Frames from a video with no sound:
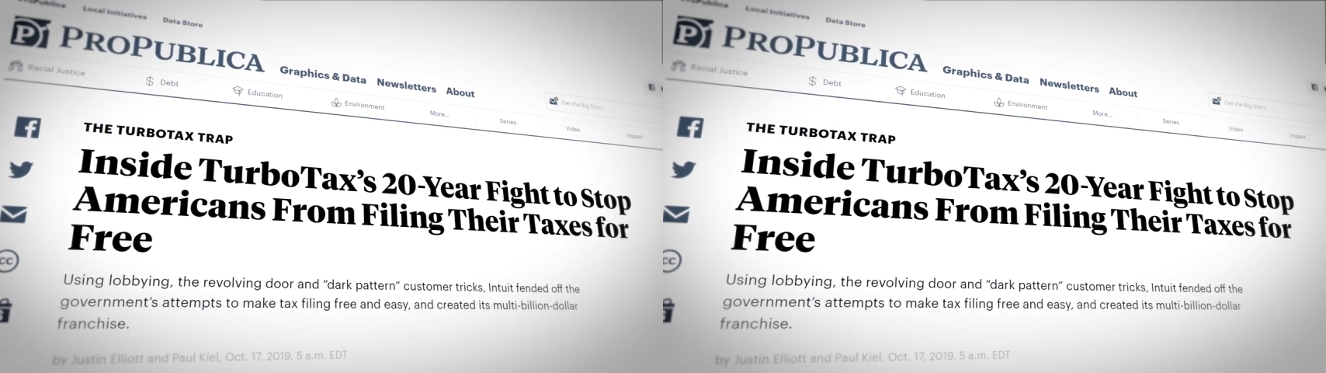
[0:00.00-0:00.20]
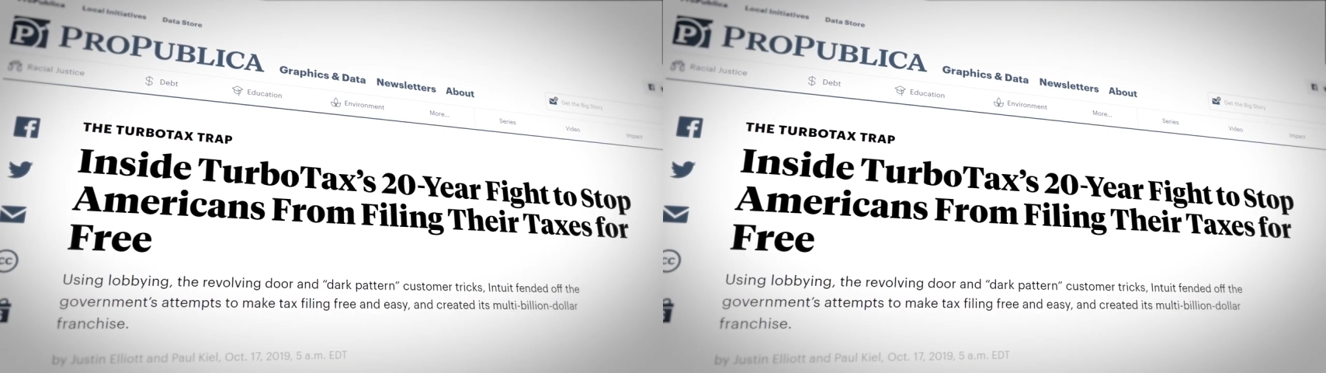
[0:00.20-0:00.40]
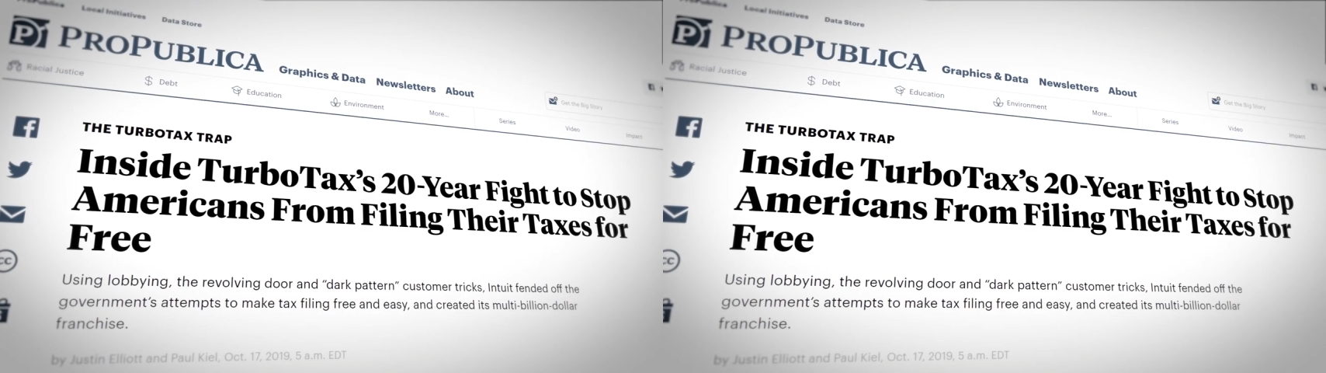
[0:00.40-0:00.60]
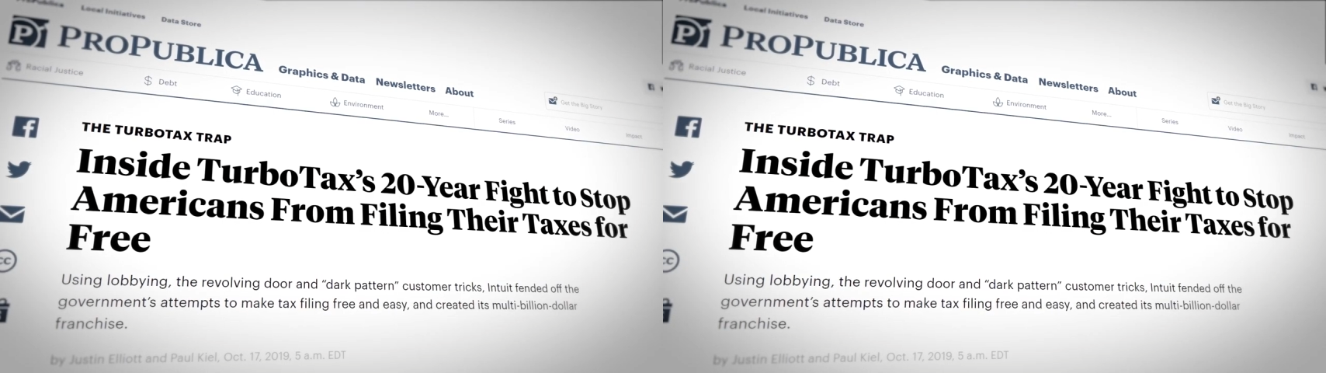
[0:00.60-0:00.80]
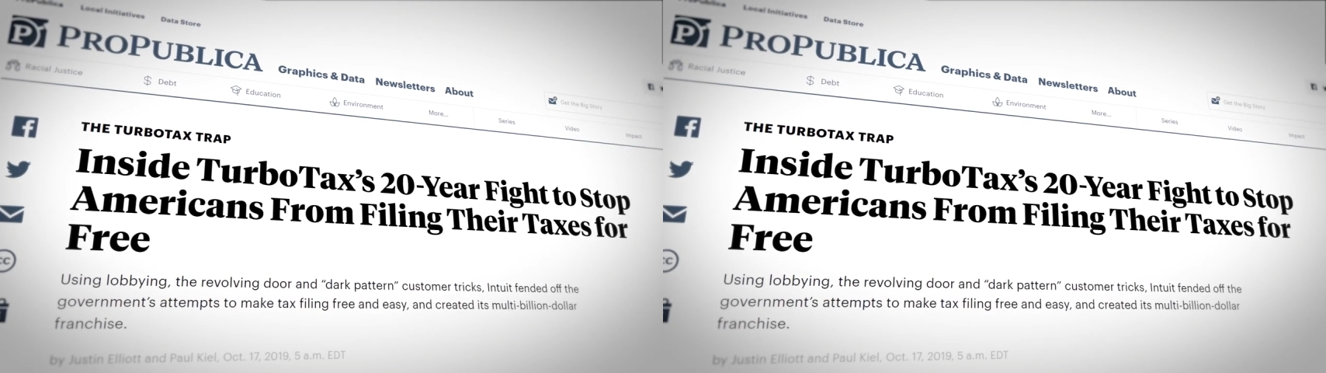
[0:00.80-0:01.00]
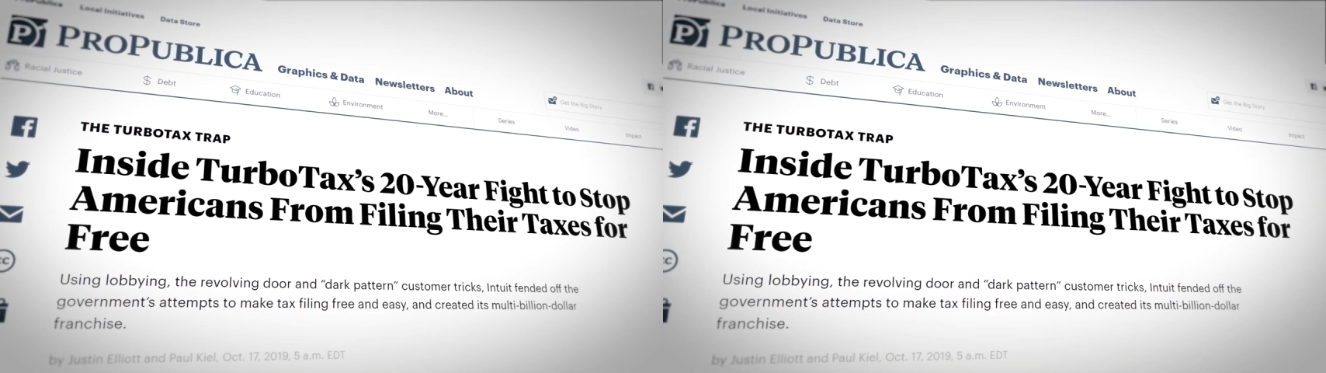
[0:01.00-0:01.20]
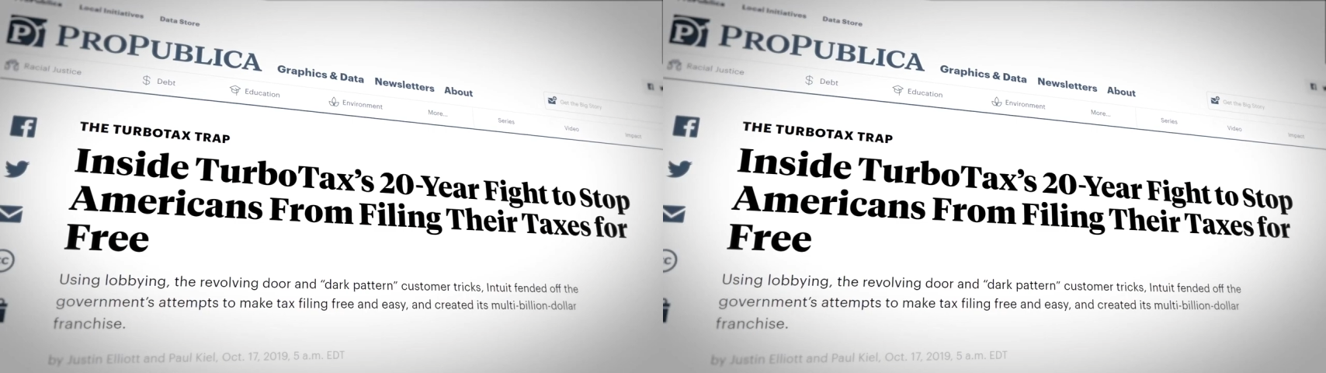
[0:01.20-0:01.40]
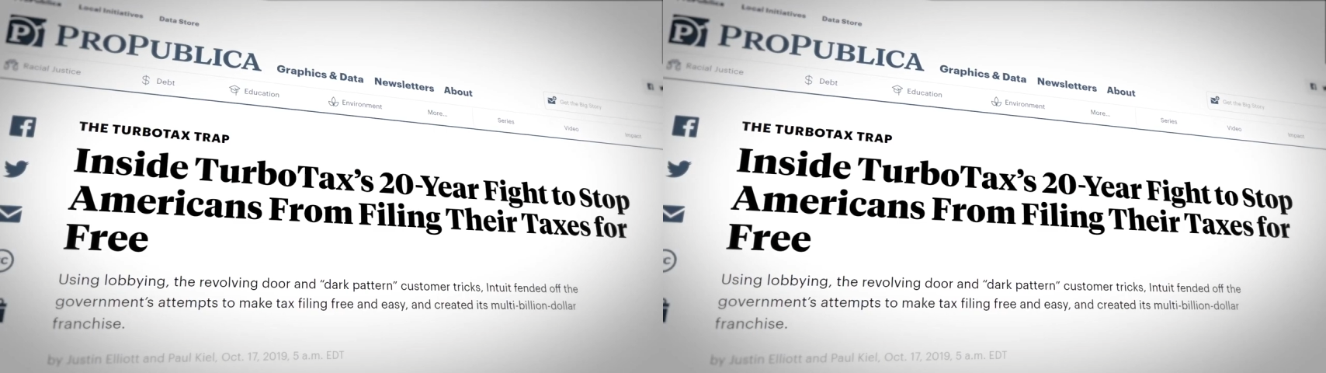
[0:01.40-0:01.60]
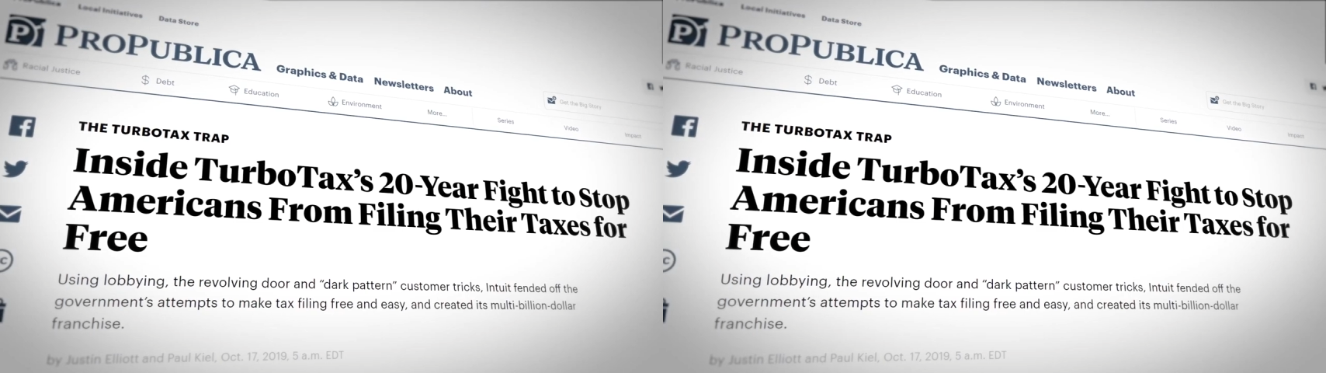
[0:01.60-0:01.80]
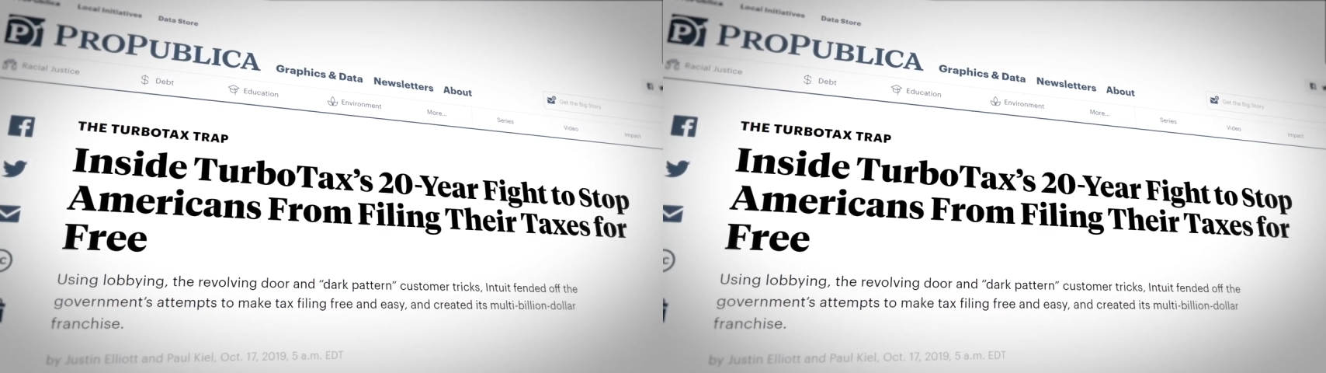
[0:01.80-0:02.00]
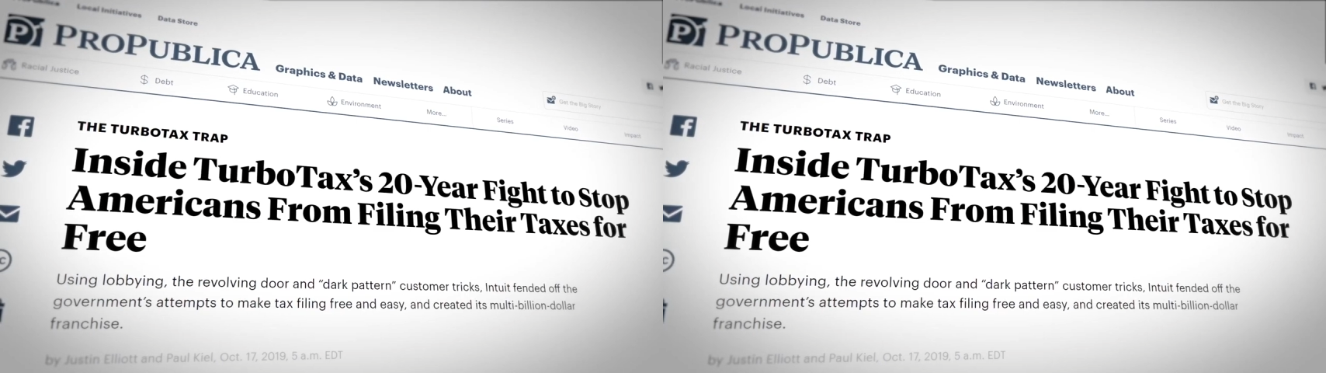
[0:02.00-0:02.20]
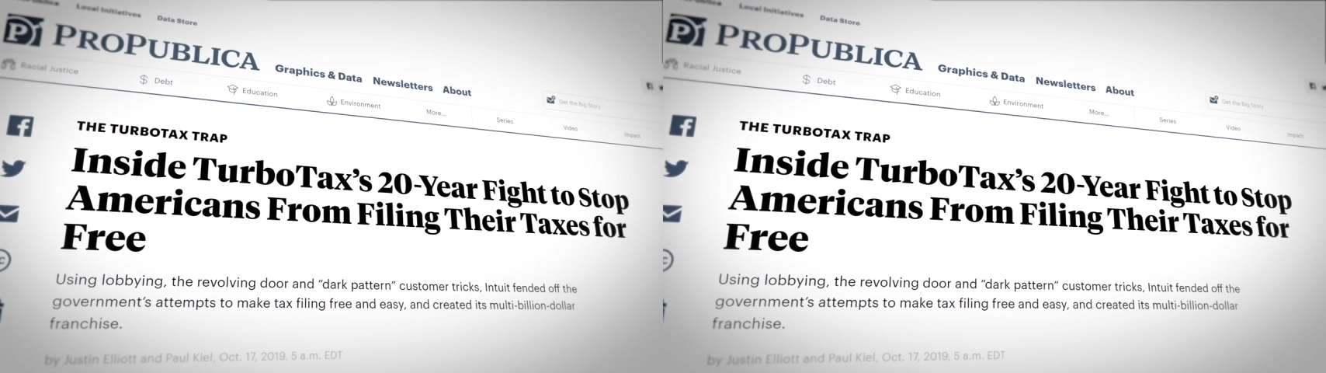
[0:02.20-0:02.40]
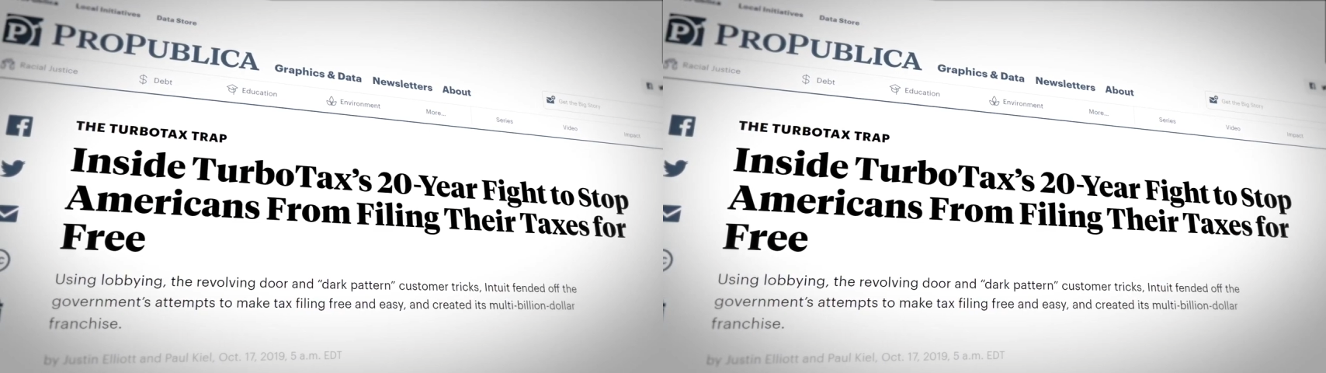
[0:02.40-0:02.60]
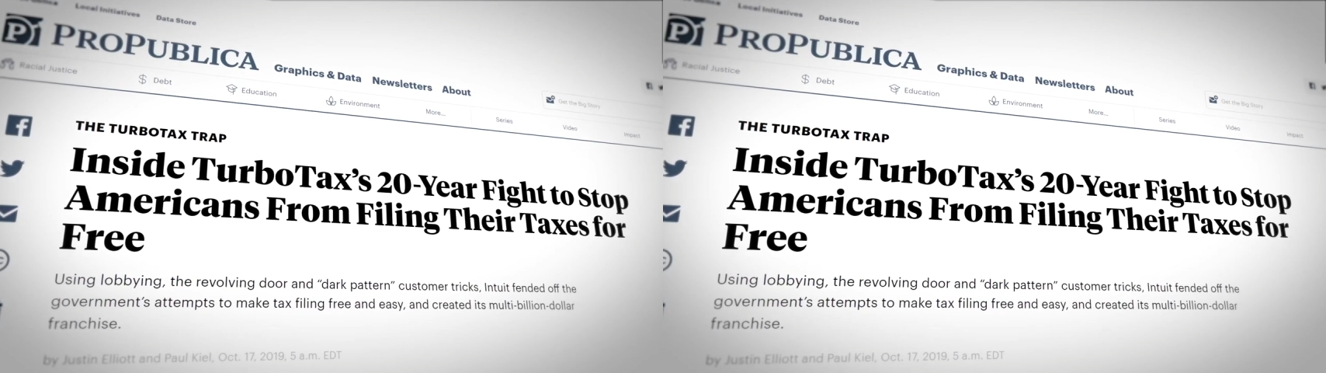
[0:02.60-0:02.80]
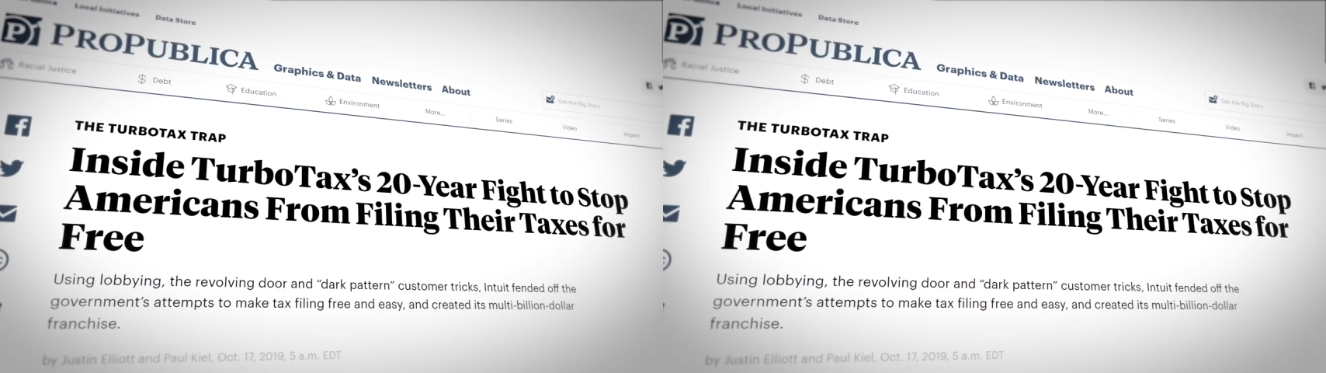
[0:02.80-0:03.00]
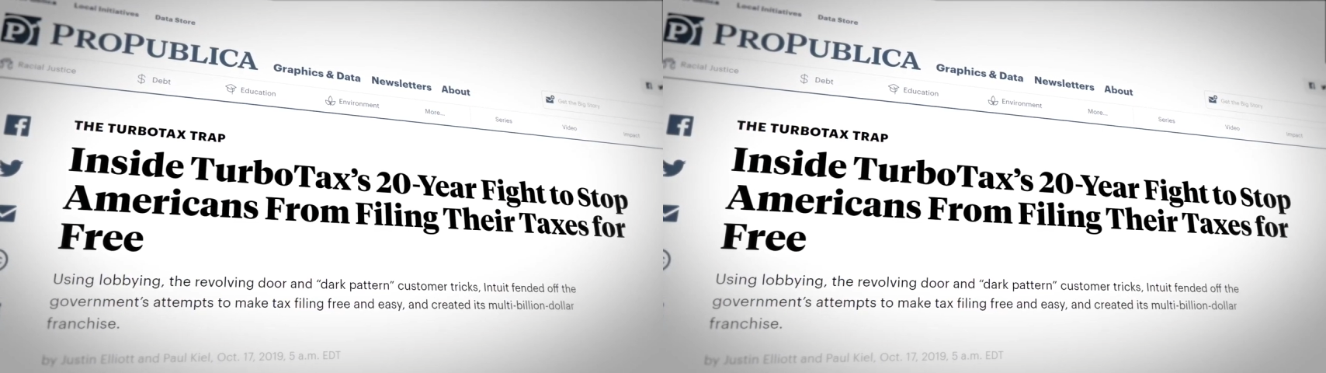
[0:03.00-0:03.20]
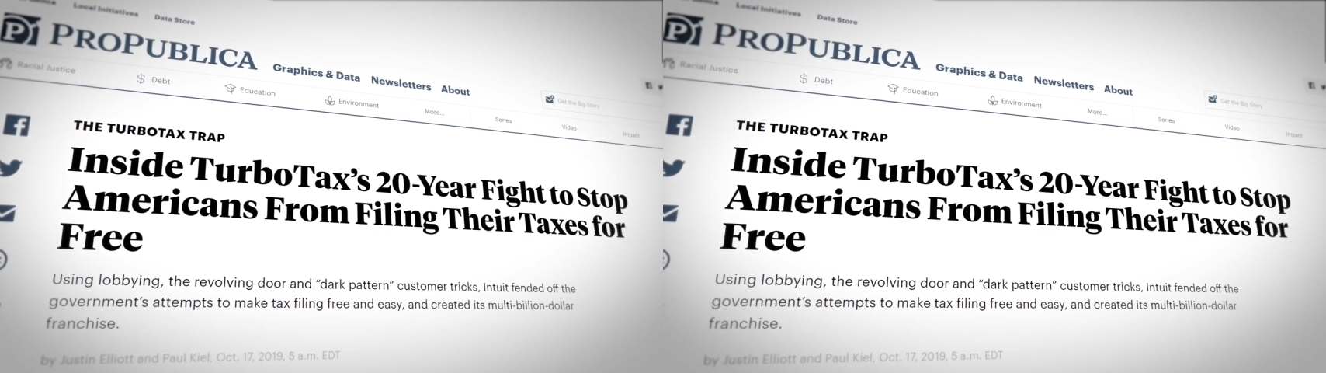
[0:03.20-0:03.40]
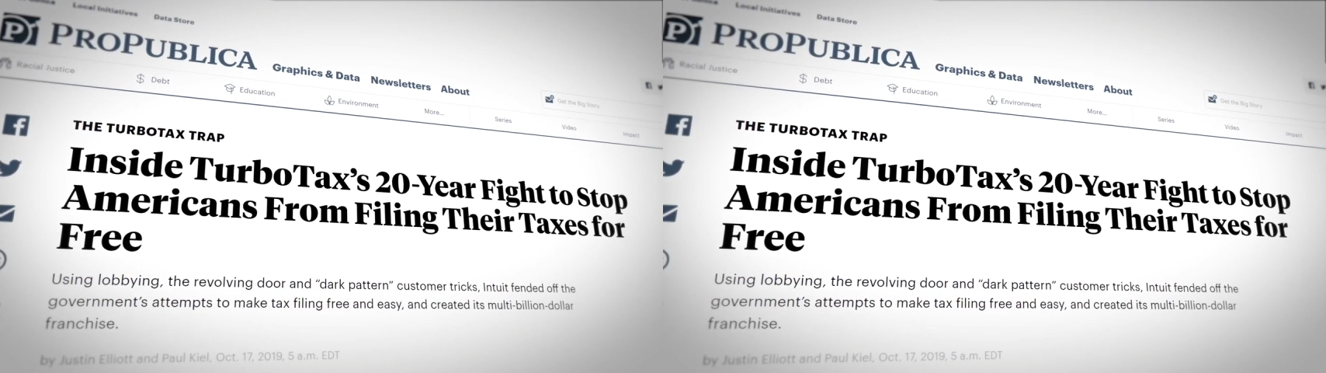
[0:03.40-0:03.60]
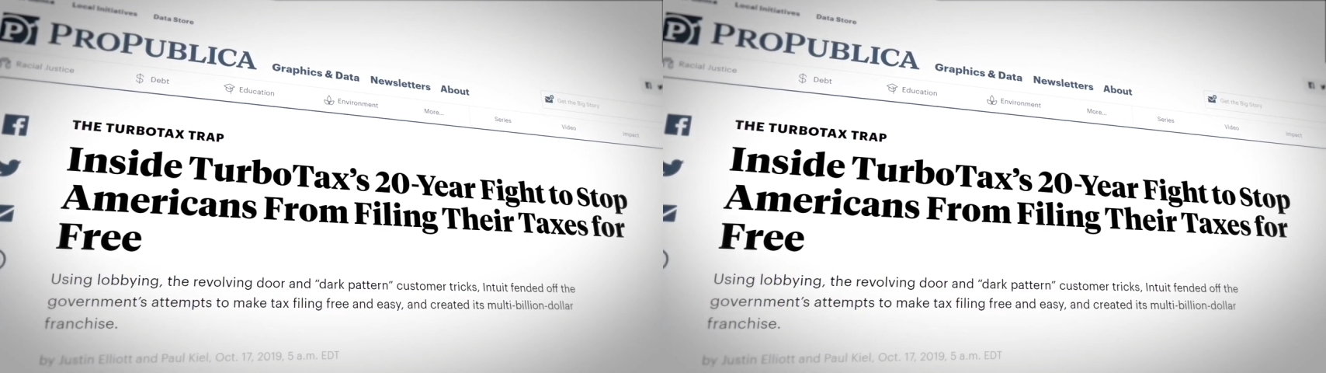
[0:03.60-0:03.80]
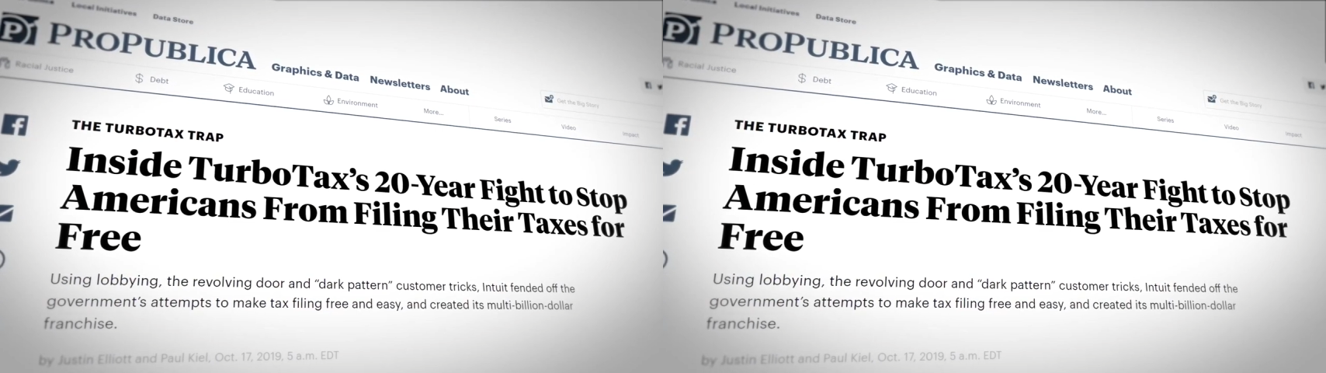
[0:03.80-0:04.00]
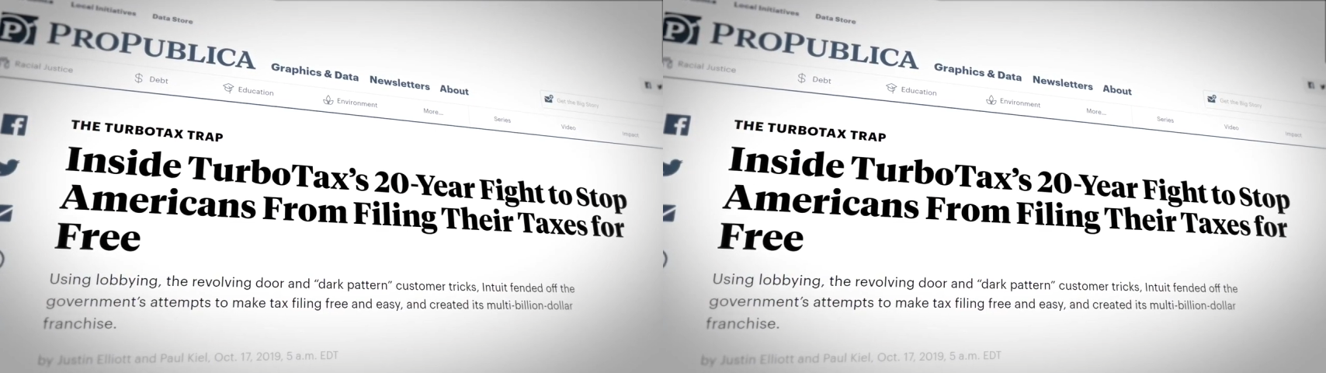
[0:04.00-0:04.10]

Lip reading: [unreadable: no face in view]